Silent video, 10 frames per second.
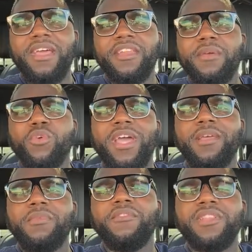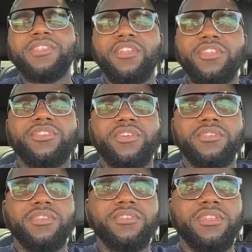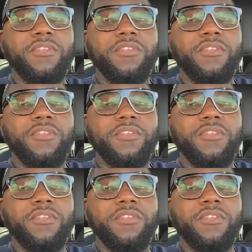at them why them never tell you certain things.